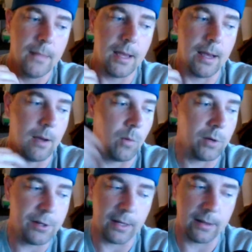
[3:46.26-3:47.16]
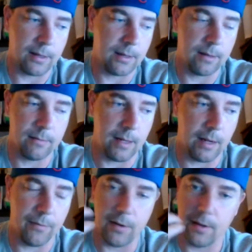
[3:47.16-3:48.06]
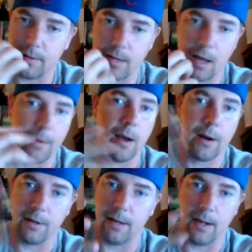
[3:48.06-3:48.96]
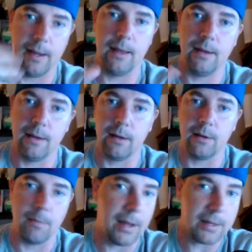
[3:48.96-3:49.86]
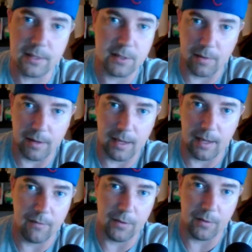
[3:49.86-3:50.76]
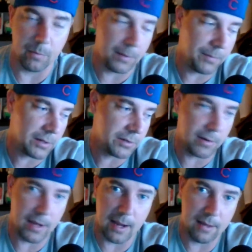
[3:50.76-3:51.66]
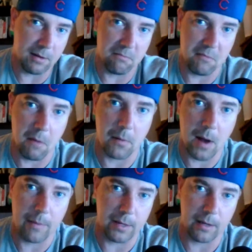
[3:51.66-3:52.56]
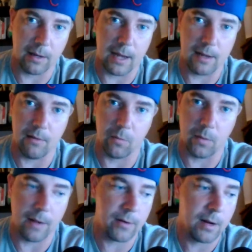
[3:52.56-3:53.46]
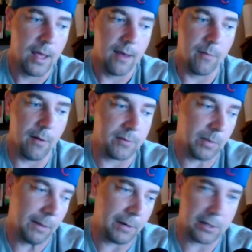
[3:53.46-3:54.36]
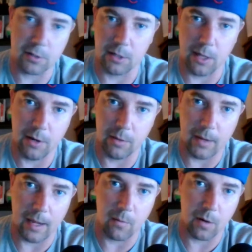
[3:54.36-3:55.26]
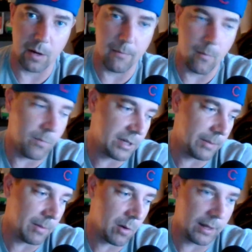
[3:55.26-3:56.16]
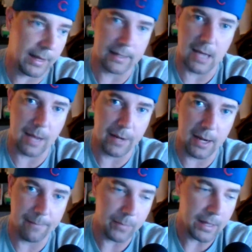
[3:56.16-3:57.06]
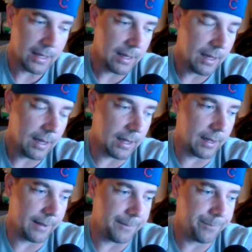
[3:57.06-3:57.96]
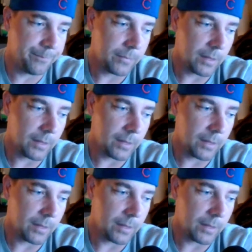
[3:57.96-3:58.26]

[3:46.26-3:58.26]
Once you get if you get the tomahawk, you get it in, you get your medicine. So again, if his blood pressure is okay, then no problem. You can kind of use whatever. But if his blood pressure is low, then we got to worry about something more like etomidate. Some